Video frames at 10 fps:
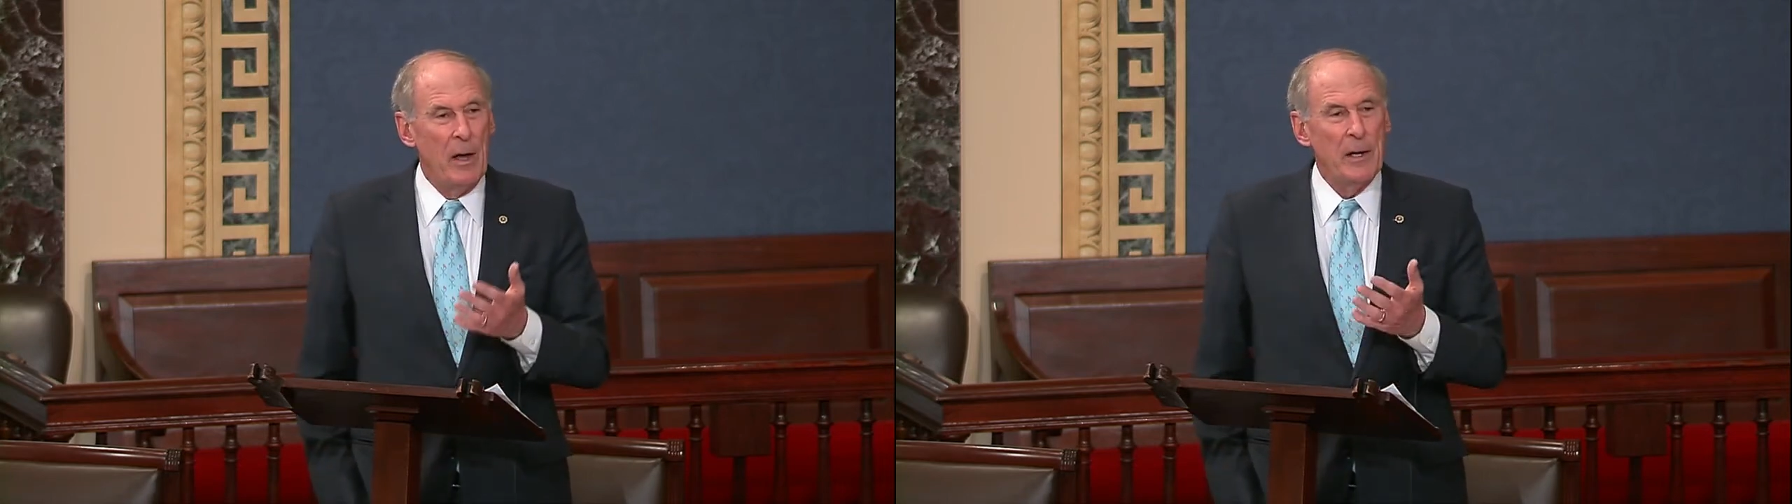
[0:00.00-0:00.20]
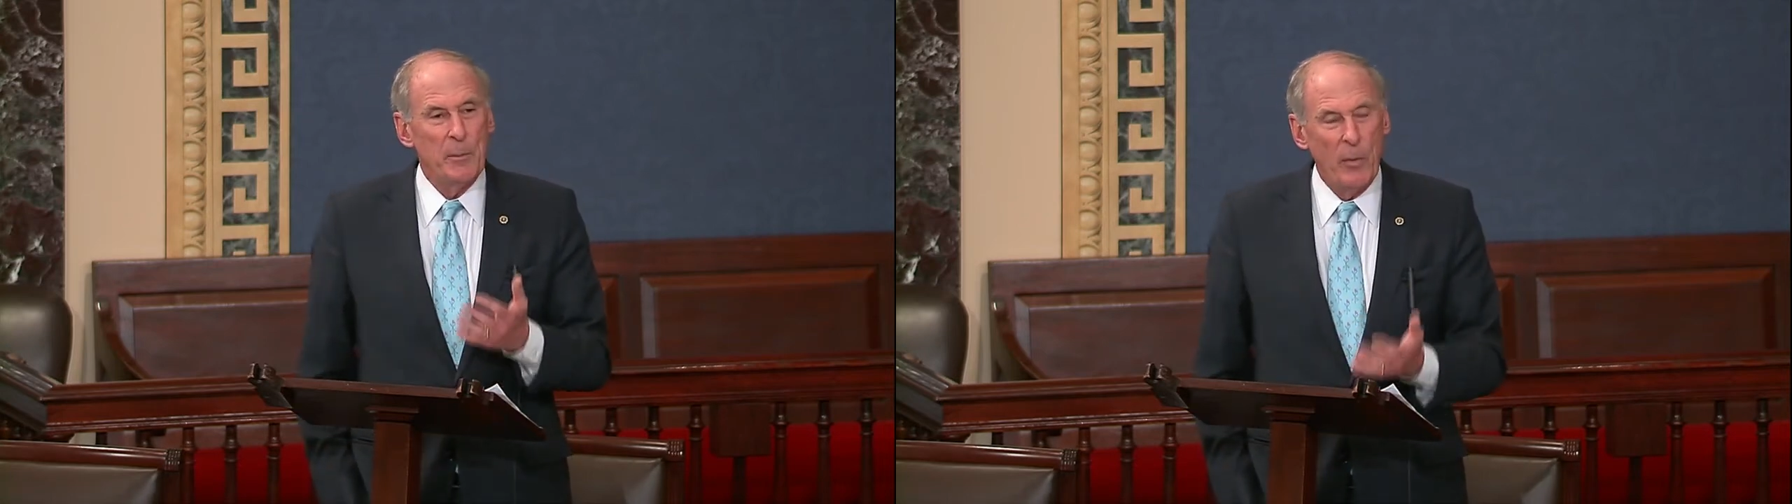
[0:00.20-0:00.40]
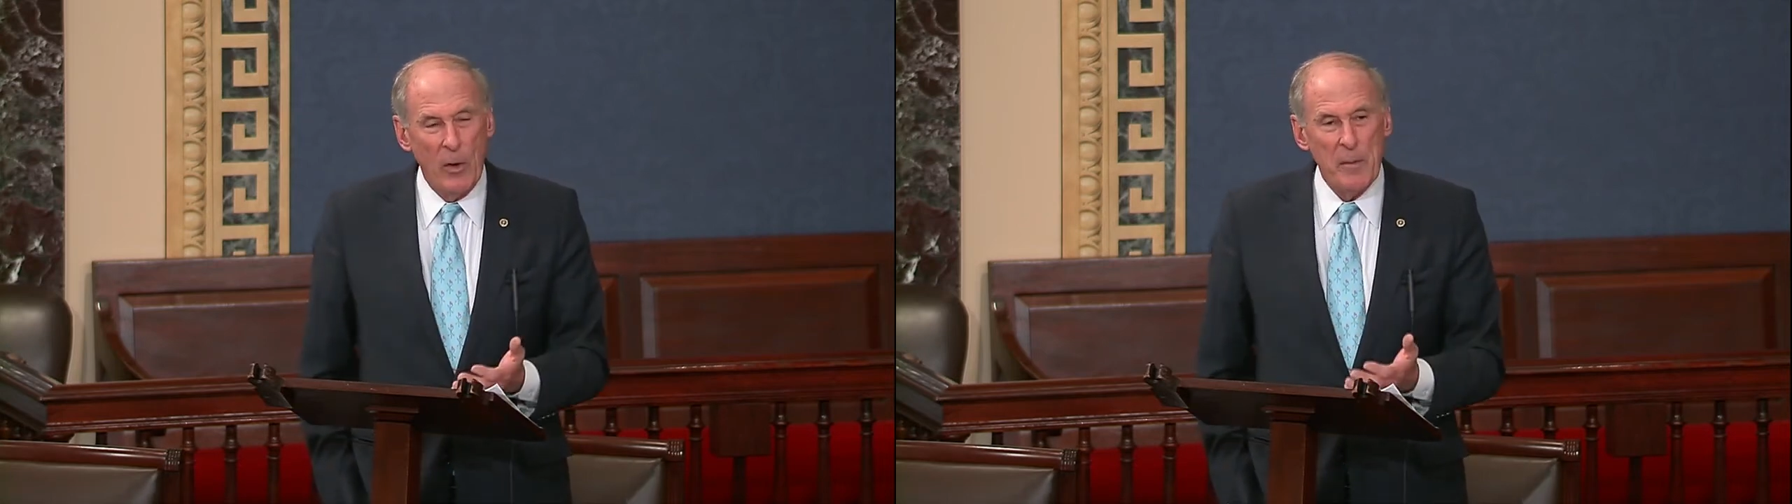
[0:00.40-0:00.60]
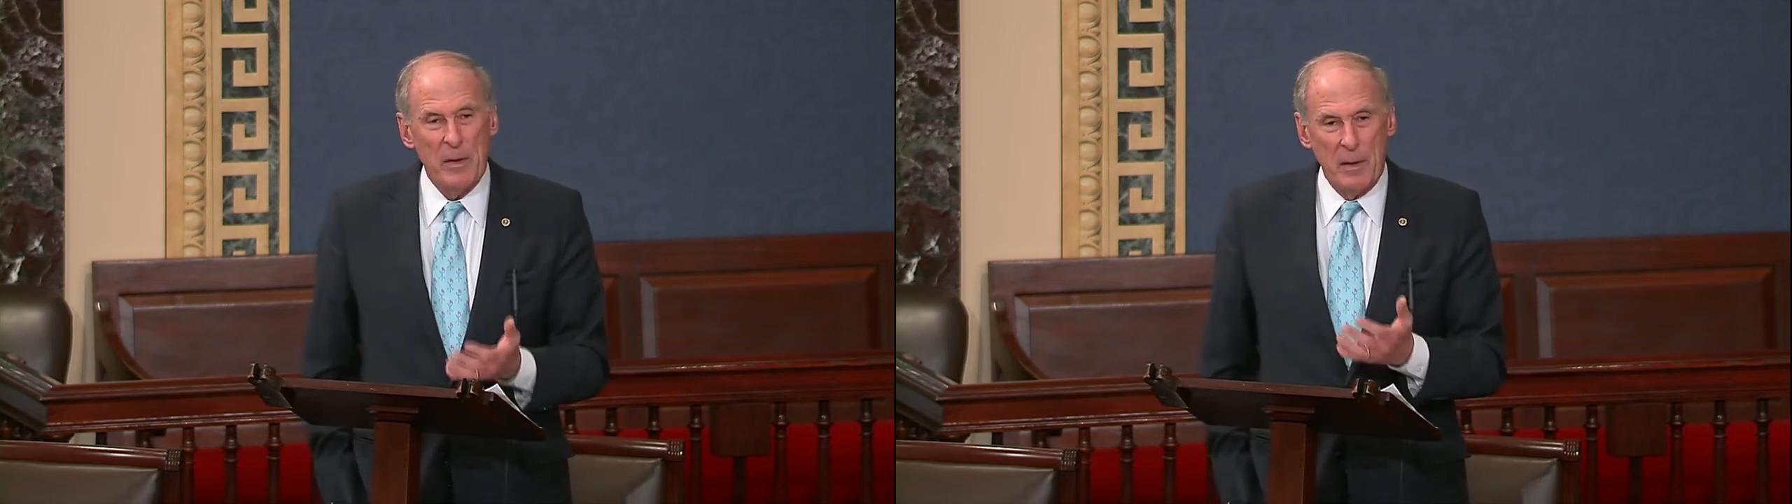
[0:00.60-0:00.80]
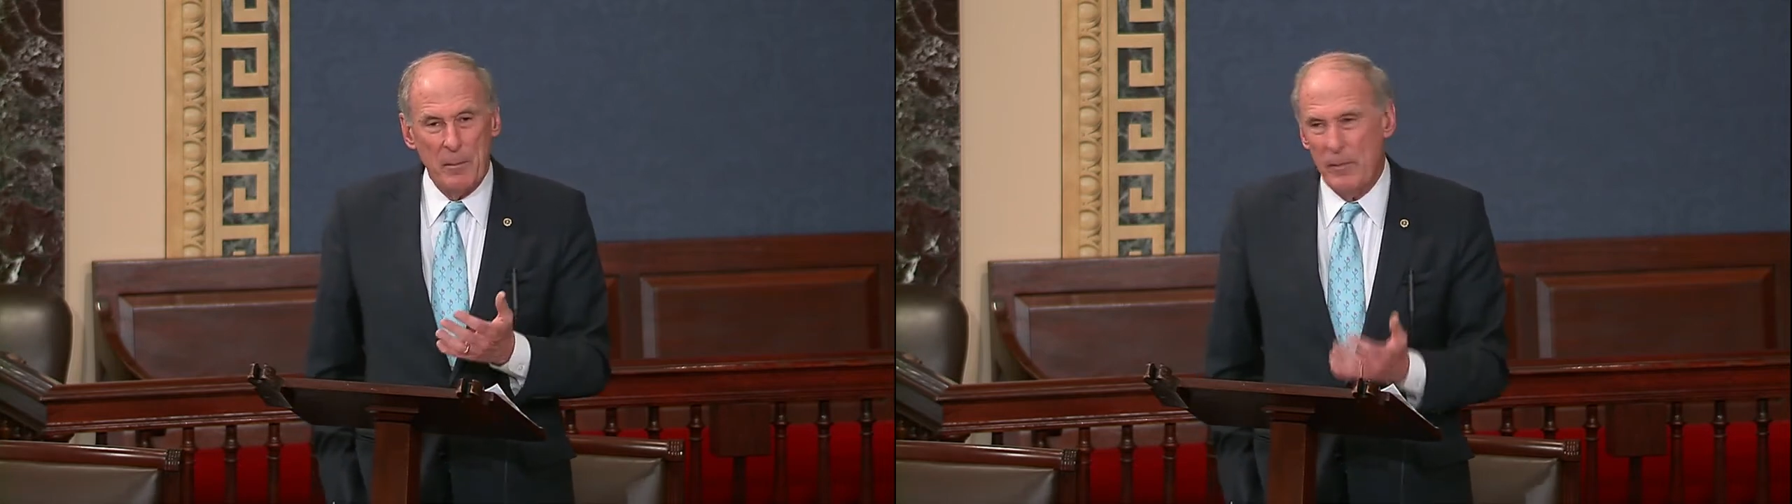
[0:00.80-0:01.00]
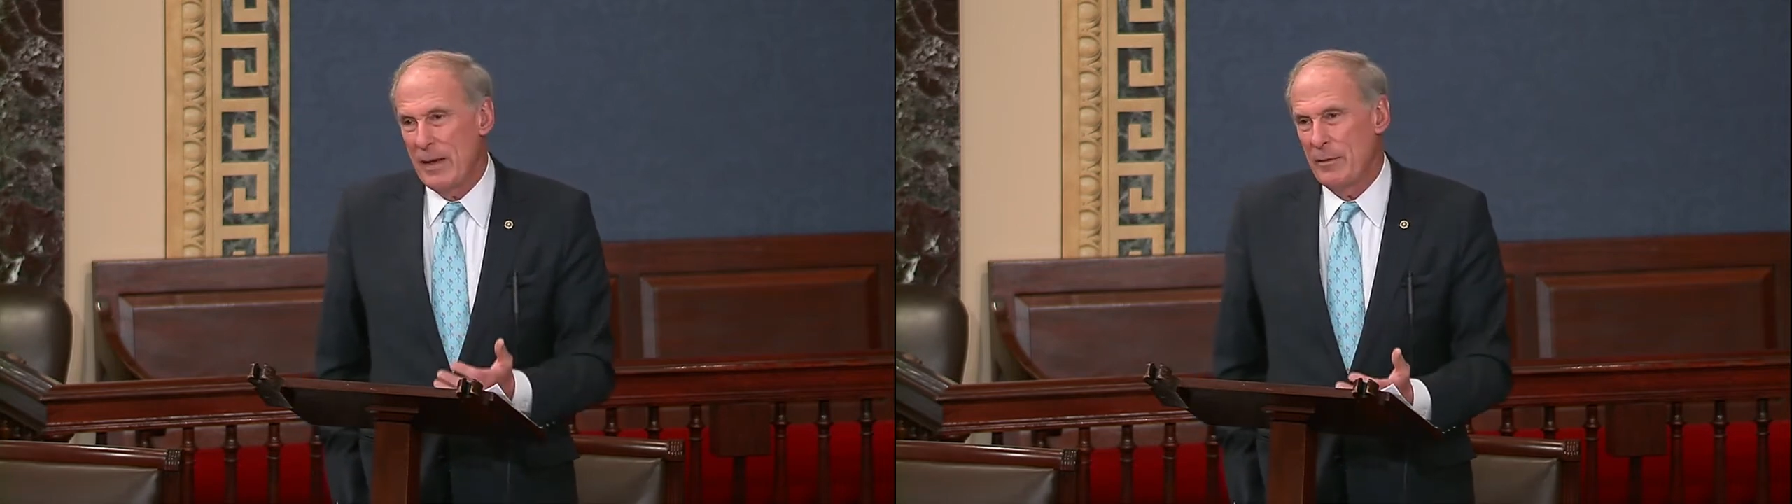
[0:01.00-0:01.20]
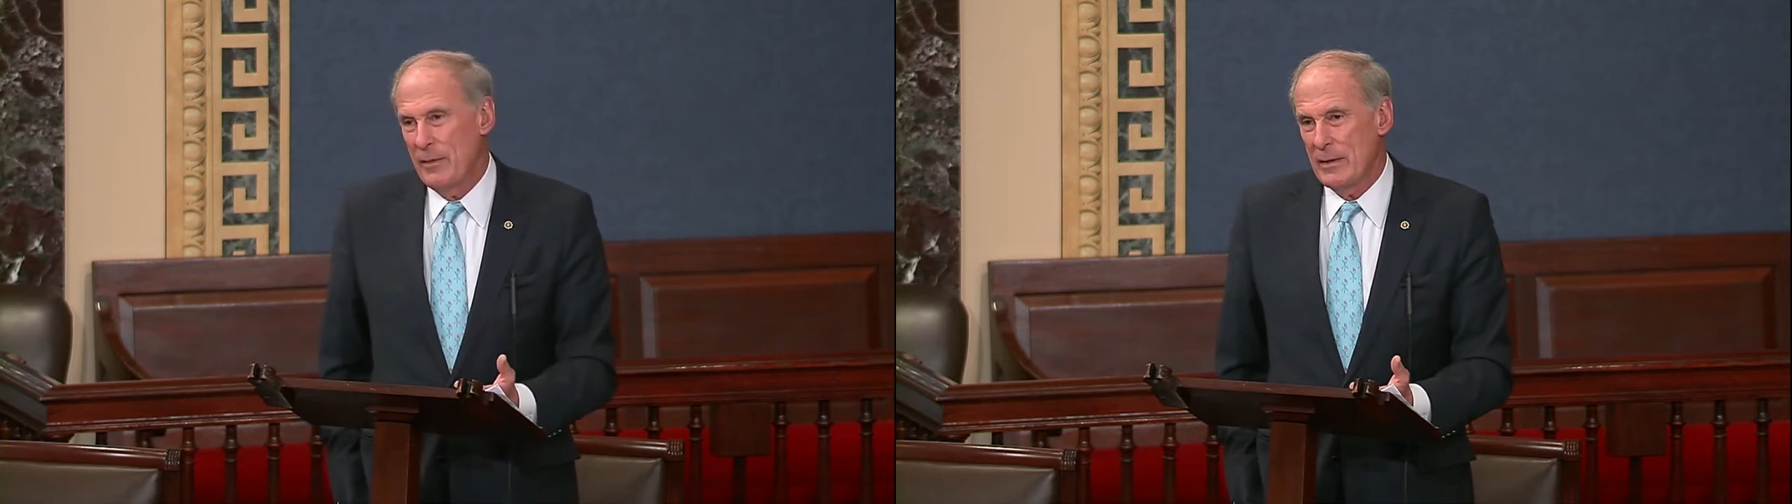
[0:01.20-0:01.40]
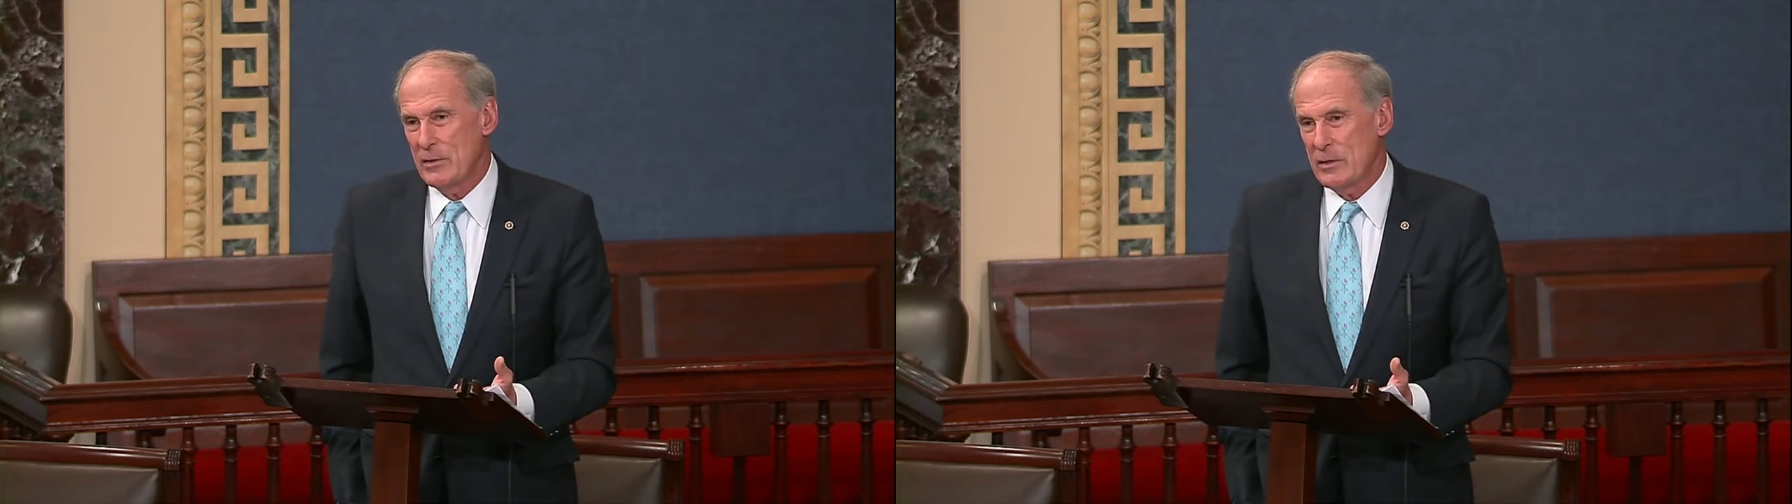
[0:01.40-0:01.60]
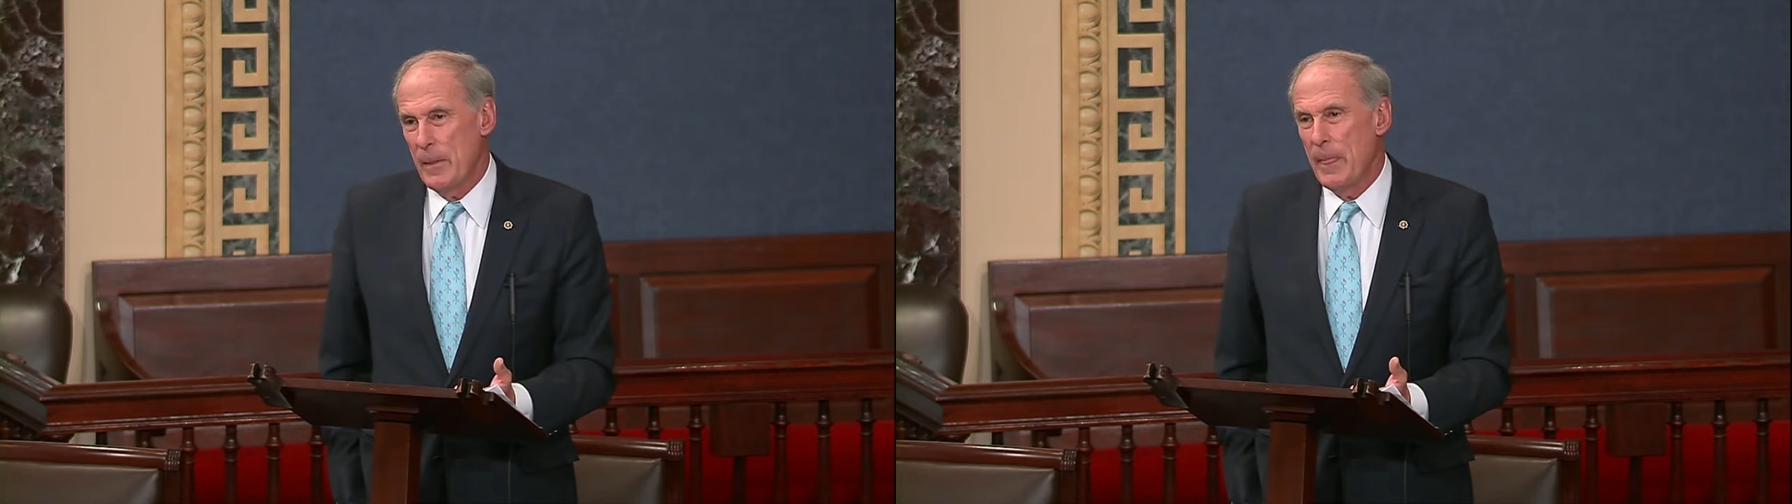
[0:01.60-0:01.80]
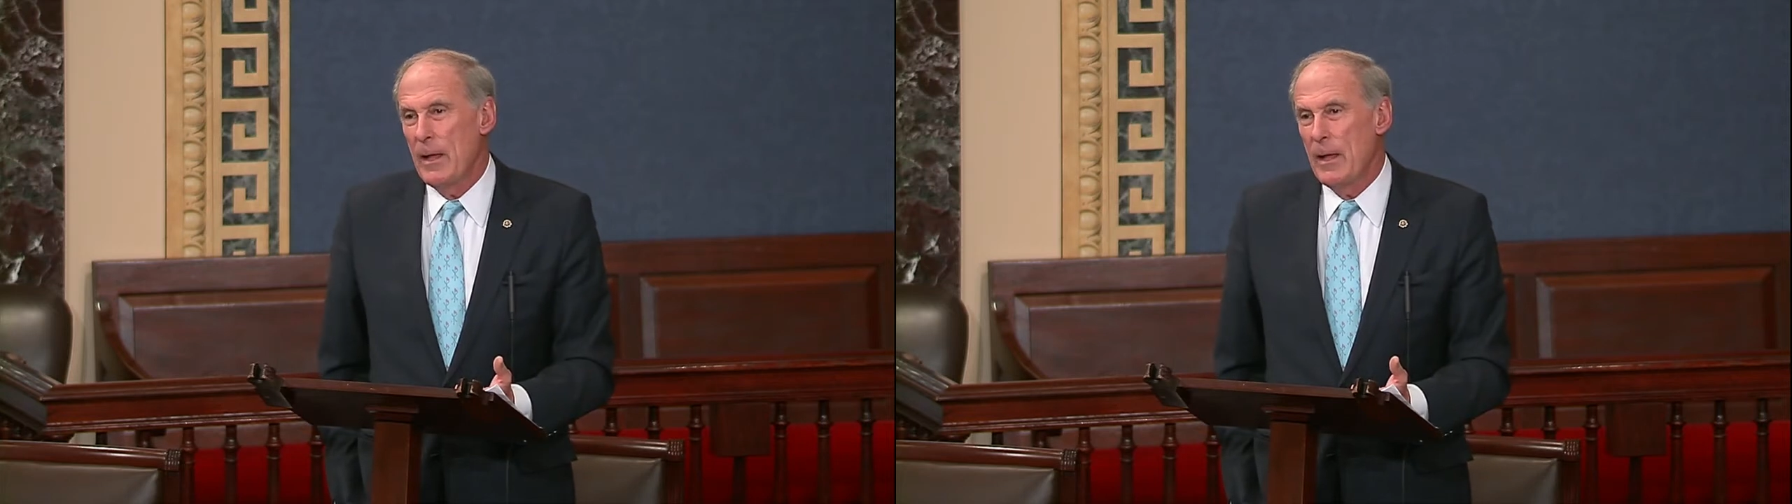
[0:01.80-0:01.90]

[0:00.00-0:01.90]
unemployment benefits,